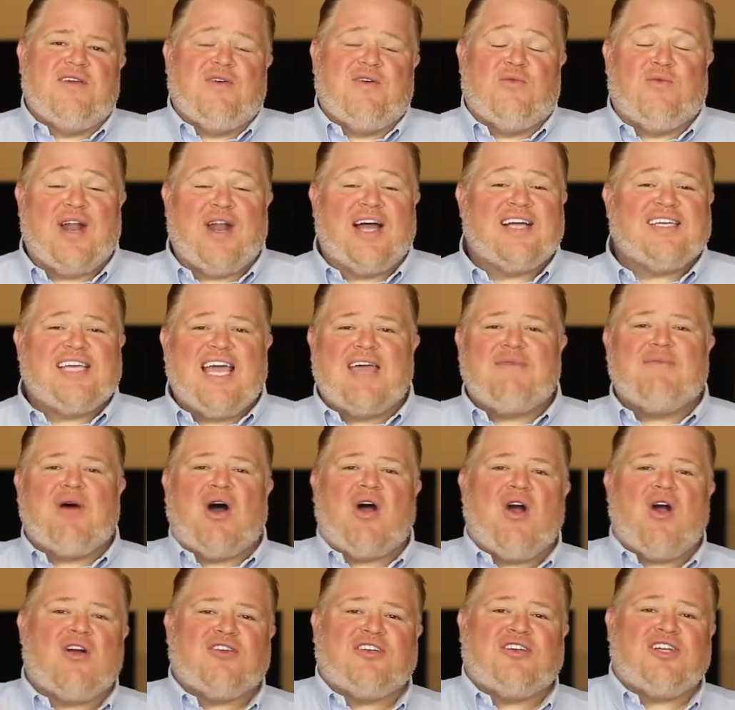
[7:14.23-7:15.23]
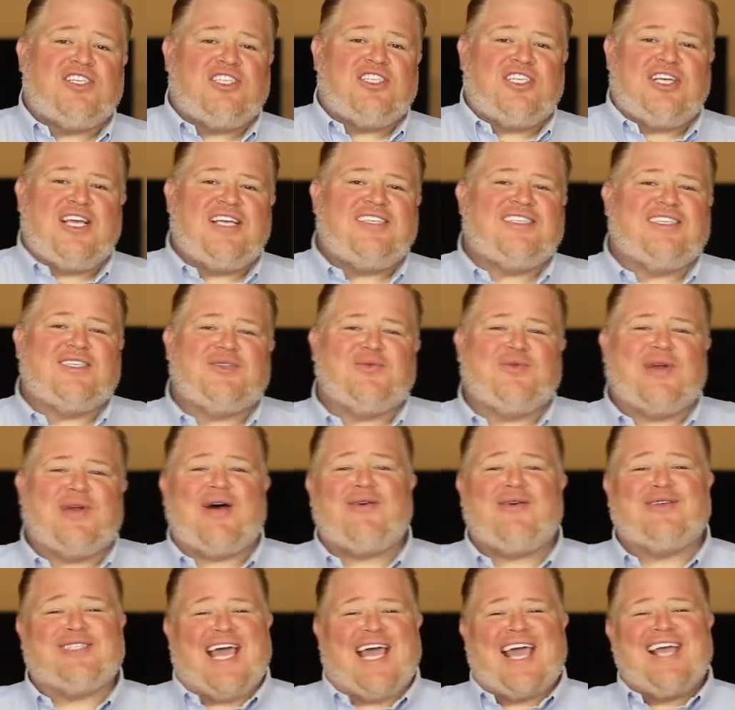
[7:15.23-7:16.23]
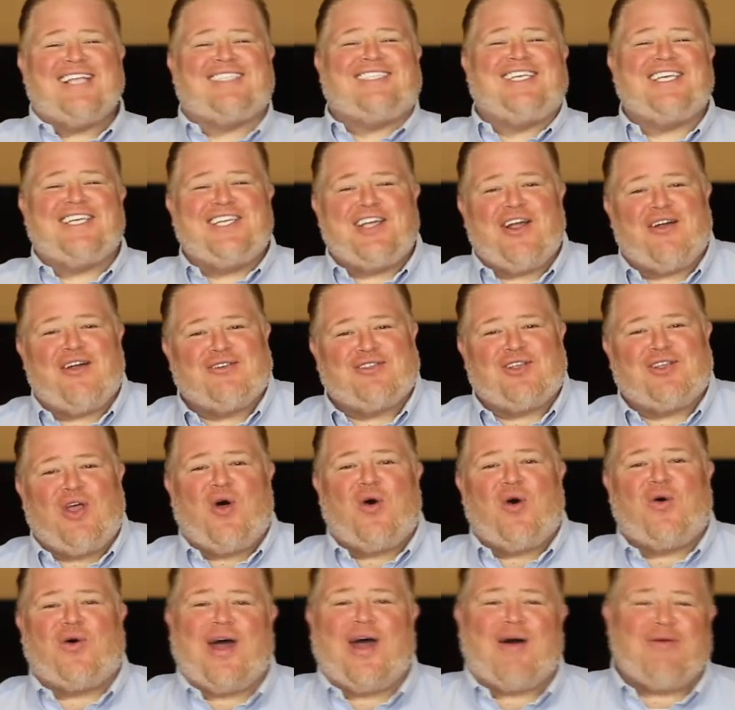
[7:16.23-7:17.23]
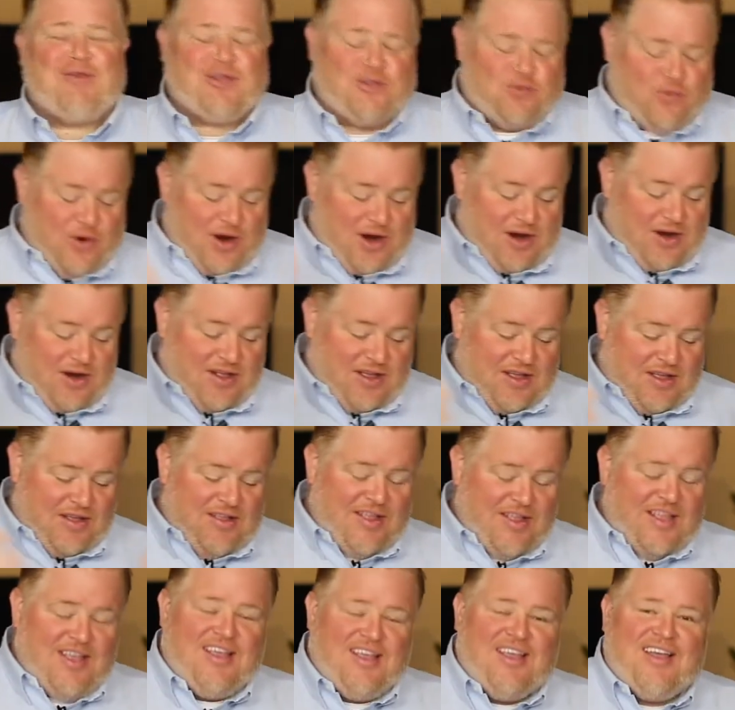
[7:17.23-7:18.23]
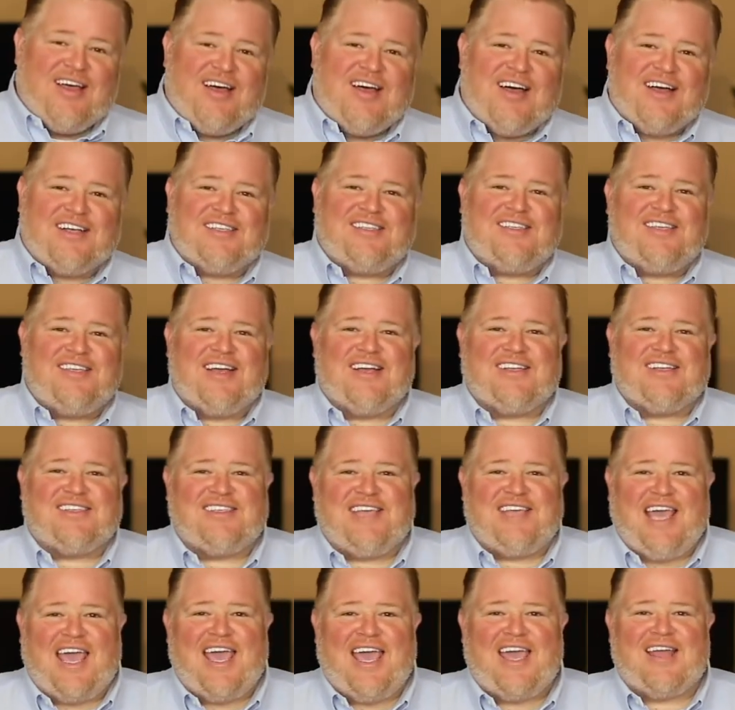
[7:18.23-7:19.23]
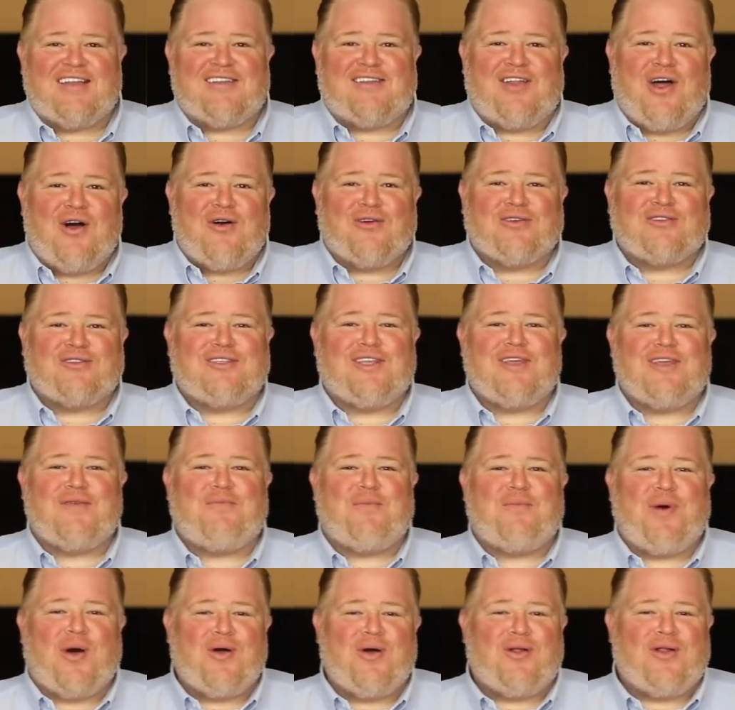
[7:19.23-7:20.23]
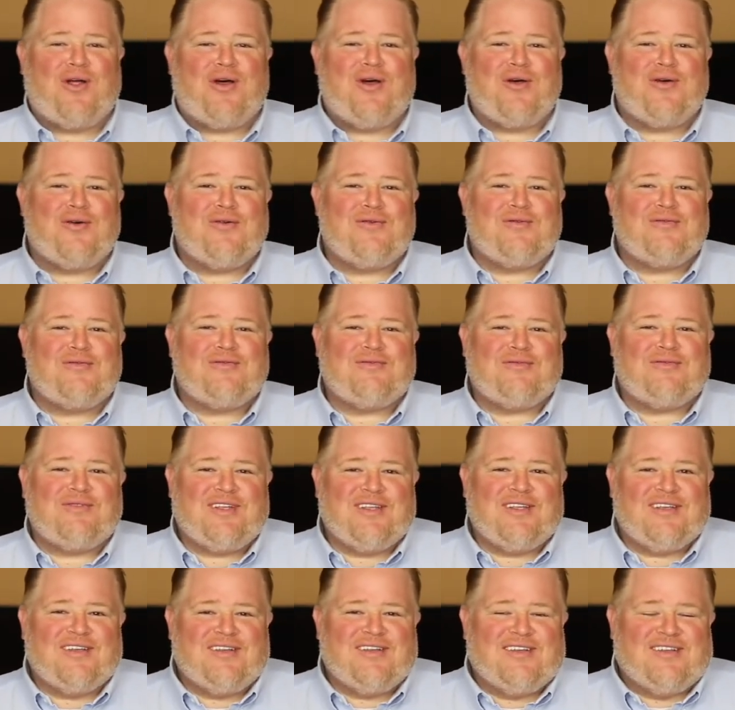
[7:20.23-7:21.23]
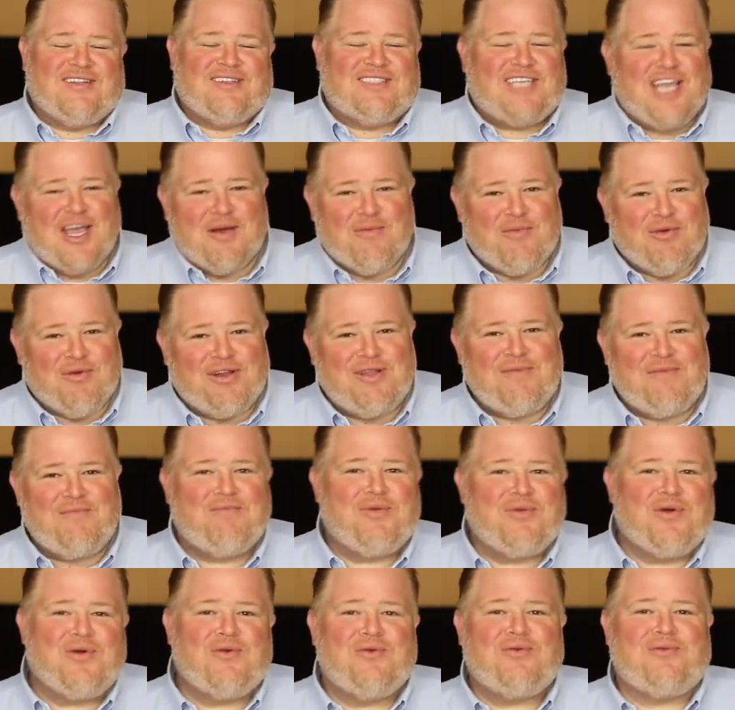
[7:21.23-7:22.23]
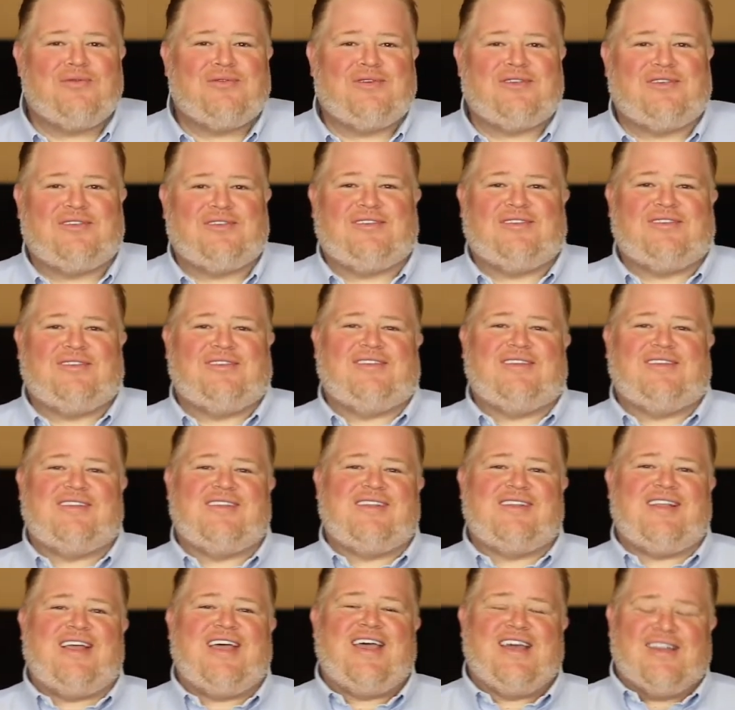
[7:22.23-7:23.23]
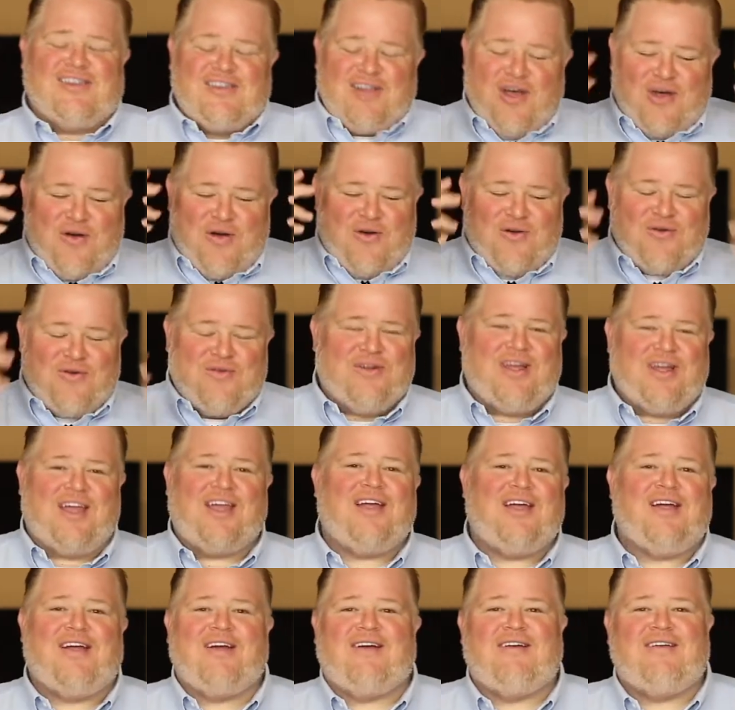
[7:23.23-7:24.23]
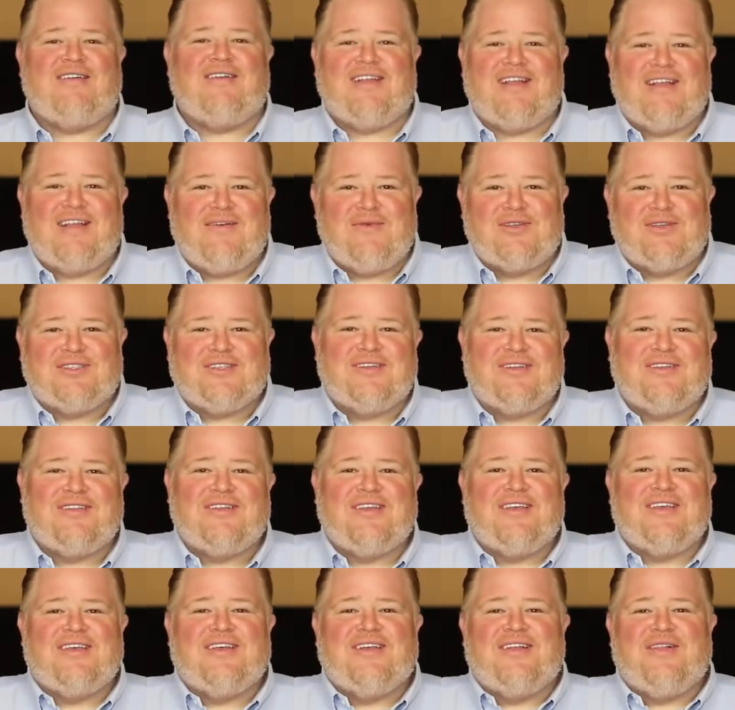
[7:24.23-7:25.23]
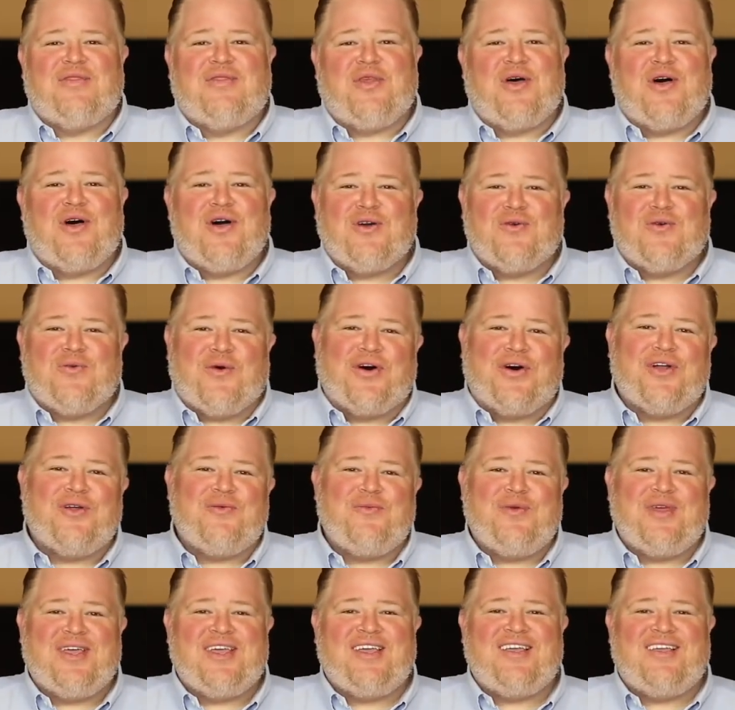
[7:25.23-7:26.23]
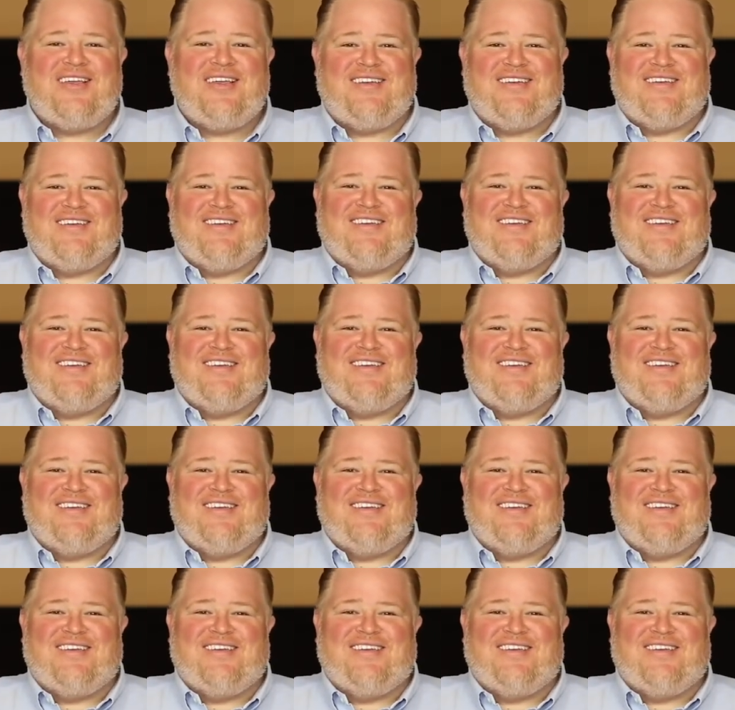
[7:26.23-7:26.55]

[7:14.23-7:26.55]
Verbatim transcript: When I gave my heart to Jesus when I was 18 years old, I was wearing a, a, a Gant long sleeve polo, Timberland boots. I had long hair. I was a thug wannabe.